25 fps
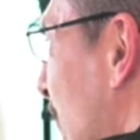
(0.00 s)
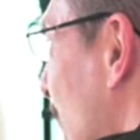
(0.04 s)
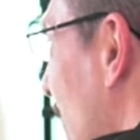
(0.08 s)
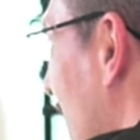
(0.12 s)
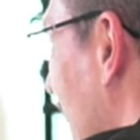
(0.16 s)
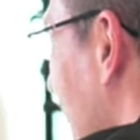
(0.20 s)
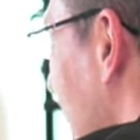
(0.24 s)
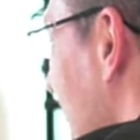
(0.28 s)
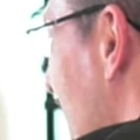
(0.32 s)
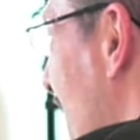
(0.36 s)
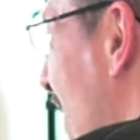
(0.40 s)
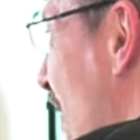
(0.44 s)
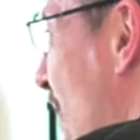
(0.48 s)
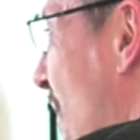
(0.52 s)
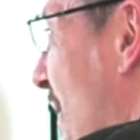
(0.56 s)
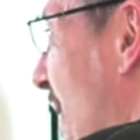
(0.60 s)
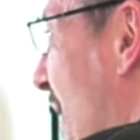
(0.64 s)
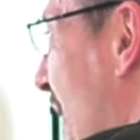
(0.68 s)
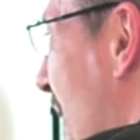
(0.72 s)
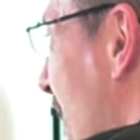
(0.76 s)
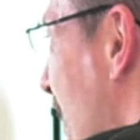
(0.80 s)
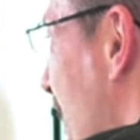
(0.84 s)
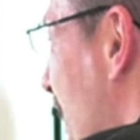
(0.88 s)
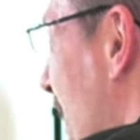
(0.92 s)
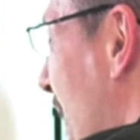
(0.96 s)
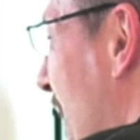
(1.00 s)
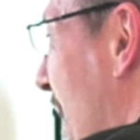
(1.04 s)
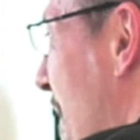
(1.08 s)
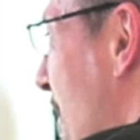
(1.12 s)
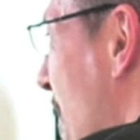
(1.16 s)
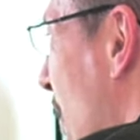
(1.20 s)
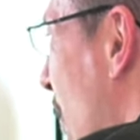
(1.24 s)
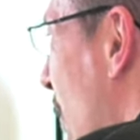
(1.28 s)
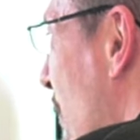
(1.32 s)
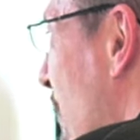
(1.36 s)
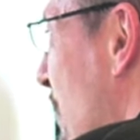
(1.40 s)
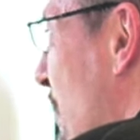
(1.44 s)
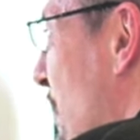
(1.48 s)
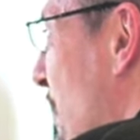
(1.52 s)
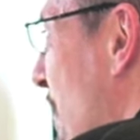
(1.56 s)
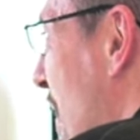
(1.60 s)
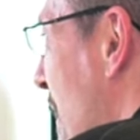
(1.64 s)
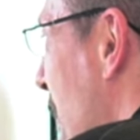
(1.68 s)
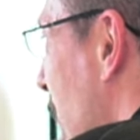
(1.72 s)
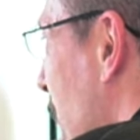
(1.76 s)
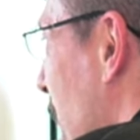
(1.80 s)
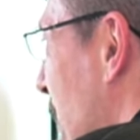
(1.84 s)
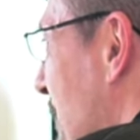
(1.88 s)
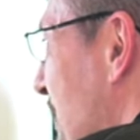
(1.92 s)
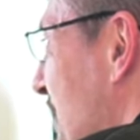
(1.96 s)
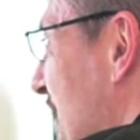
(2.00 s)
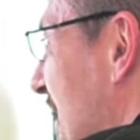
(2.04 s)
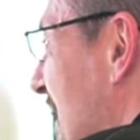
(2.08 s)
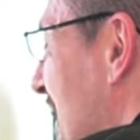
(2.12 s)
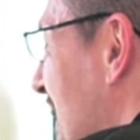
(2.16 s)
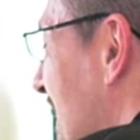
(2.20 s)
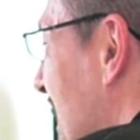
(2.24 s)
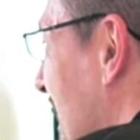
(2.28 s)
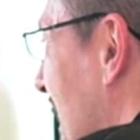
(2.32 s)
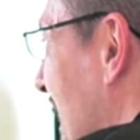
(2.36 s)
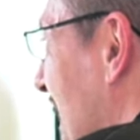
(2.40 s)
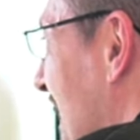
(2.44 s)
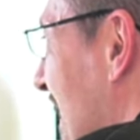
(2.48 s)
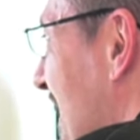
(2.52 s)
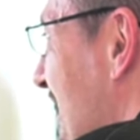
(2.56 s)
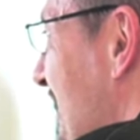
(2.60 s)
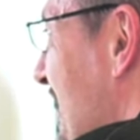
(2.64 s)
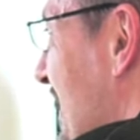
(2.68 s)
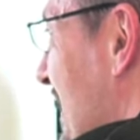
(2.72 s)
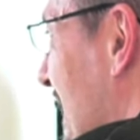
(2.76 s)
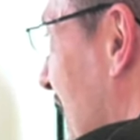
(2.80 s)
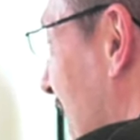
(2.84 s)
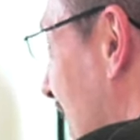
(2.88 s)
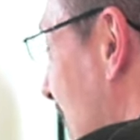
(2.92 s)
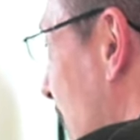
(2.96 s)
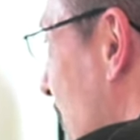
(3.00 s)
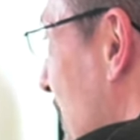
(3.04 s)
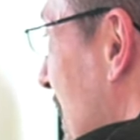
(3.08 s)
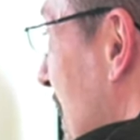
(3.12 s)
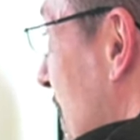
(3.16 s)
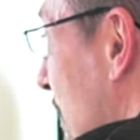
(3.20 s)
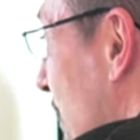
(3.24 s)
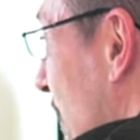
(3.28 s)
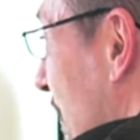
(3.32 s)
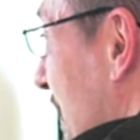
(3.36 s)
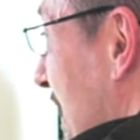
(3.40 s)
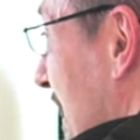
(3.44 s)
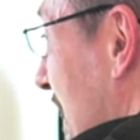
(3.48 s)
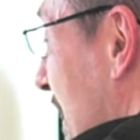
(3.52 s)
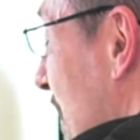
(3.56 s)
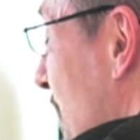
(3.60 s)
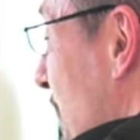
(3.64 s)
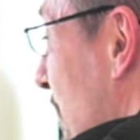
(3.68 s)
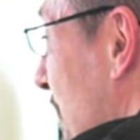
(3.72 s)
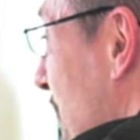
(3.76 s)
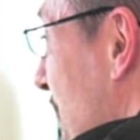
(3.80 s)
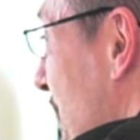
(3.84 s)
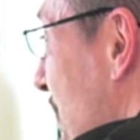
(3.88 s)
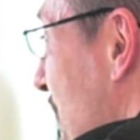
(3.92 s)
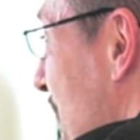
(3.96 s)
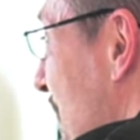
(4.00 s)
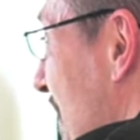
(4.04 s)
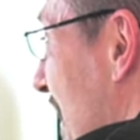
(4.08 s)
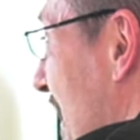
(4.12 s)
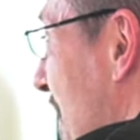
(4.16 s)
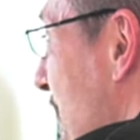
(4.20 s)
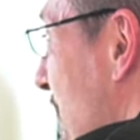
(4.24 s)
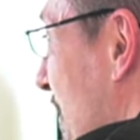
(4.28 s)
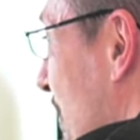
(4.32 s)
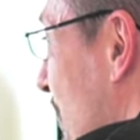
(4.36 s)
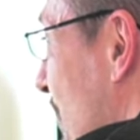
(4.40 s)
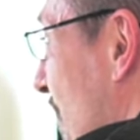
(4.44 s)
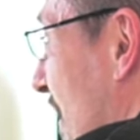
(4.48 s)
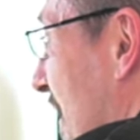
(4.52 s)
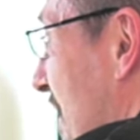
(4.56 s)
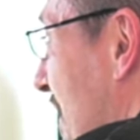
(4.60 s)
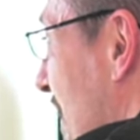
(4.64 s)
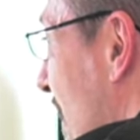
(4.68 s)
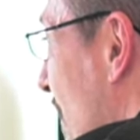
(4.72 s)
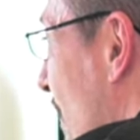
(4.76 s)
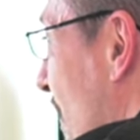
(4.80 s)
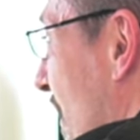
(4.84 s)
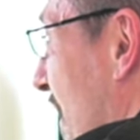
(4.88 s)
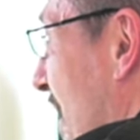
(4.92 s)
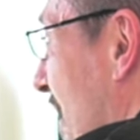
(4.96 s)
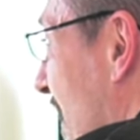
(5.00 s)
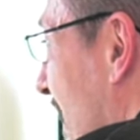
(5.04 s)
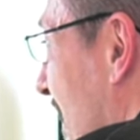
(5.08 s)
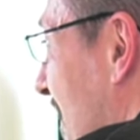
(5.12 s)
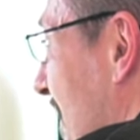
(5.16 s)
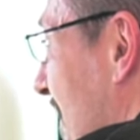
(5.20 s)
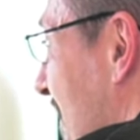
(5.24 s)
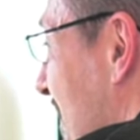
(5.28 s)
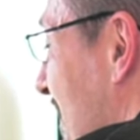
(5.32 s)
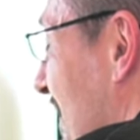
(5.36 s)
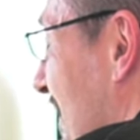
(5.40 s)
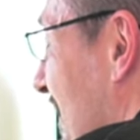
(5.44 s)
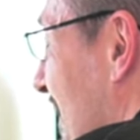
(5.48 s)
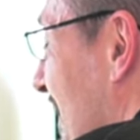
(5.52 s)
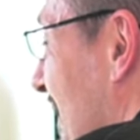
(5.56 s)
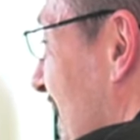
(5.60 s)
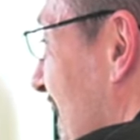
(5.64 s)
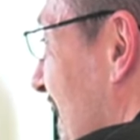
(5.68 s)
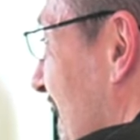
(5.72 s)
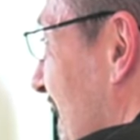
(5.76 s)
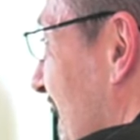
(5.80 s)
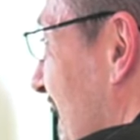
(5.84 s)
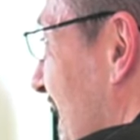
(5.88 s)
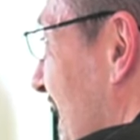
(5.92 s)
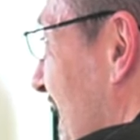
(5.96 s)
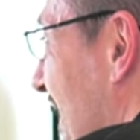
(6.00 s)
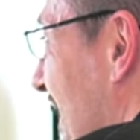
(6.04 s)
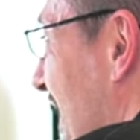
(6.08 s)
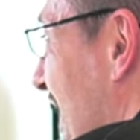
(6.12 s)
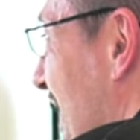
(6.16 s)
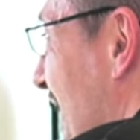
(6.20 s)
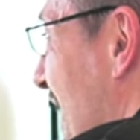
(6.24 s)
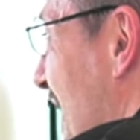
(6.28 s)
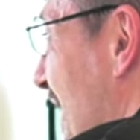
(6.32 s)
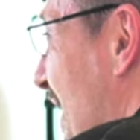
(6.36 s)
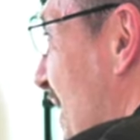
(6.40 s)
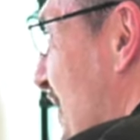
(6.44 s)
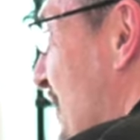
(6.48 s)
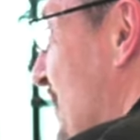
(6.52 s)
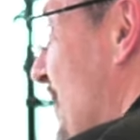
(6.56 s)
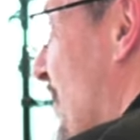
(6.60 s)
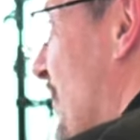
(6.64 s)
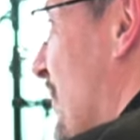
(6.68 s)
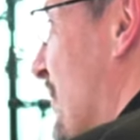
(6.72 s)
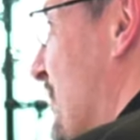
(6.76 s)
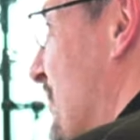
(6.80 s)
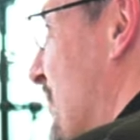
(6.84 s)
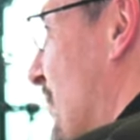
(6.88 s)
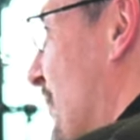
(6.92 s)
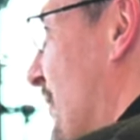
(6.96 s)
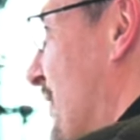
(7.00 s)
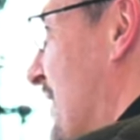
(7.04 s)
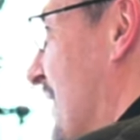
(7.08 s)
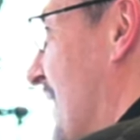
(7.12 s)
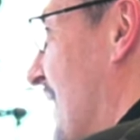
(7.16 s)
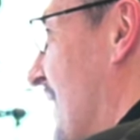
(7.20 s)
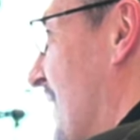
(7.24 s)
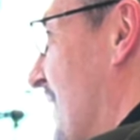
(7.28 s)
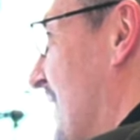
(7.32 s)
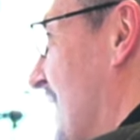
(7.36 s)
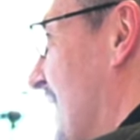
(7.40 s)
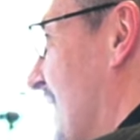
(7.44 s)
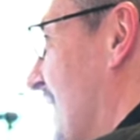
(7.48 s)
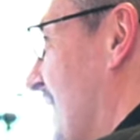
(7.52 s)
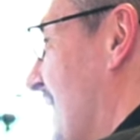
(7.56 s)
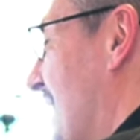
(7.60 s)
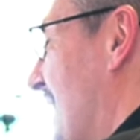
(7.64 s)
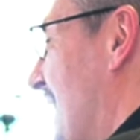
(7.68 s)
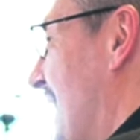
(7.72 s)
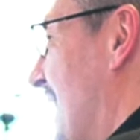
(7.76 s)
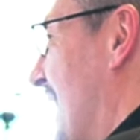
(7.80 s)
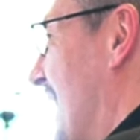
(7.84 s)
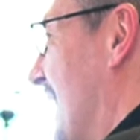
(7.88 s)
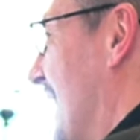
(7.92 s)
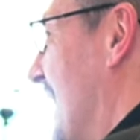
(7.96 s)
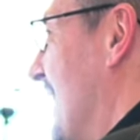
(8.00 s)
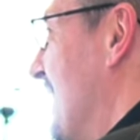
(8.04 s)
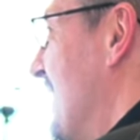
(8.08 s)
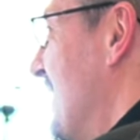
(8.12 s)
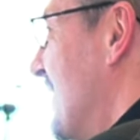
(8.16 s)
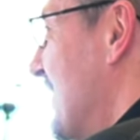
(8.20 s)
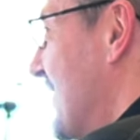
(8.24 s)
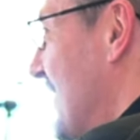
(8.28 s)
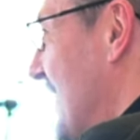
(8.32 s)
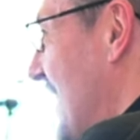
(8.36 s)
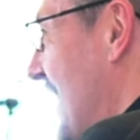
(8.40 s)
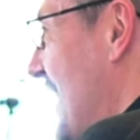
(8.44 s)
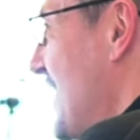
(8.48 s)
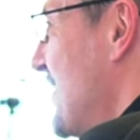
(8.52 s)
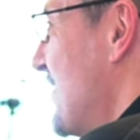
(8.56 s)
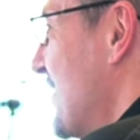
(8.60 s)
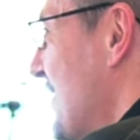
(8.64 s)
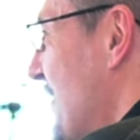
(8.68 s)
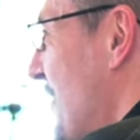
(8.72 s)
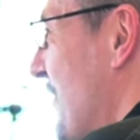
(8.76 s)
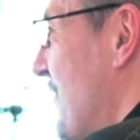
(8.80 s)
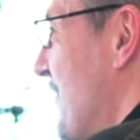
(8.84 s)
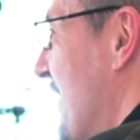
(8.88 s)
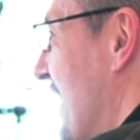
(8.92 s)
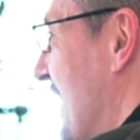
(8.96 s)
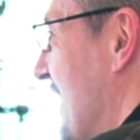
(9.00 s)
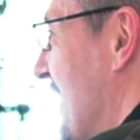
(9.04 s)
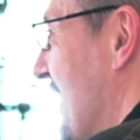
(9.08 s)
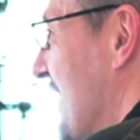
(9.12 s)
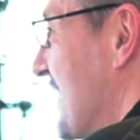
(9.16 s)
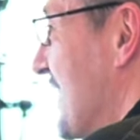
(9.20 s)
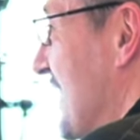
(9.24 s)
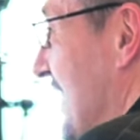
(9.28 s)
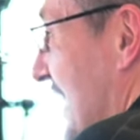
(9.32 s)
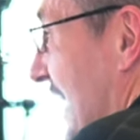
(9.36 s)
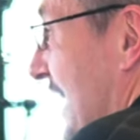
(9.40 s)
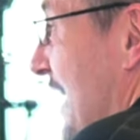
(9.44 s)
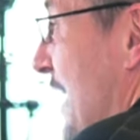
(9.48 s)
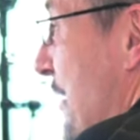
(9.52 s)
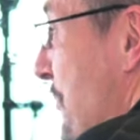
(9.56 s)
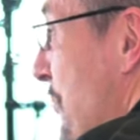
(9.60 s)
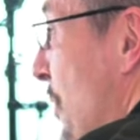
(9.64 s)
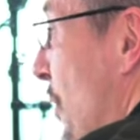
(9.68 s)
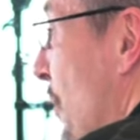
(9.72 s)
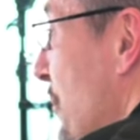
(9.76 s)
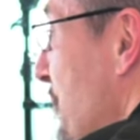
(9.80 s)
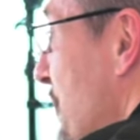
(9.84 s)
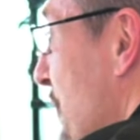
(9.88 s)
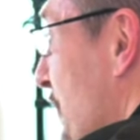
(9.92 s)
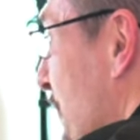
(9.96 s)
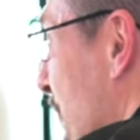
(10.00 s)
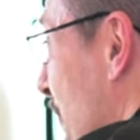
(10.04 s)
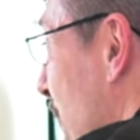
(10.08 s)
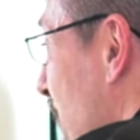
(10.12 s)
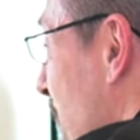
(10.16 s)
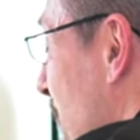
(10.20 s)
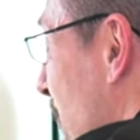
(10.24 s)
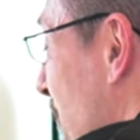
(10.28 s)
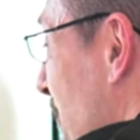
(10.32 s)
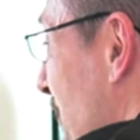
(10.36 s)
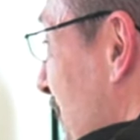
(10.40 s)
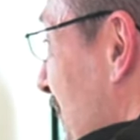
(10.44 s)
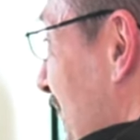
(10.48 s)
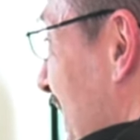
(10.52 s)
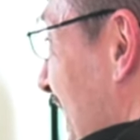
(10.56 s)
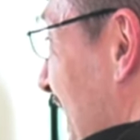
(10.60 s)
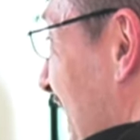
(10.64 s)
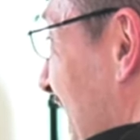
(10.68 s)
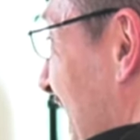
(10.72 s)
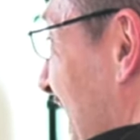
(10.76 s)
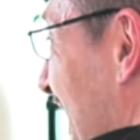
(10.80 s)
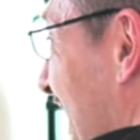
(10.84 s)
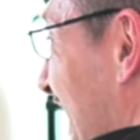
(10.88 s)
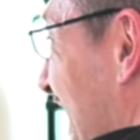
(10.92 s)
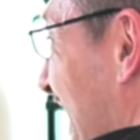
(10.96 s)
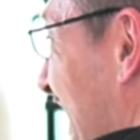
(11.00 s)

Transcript: But right now I'm overwhelmed with eating and listening and I really want to hear what you say. But right now I can't listen. So the initiation of that is, can I pause you for a moment?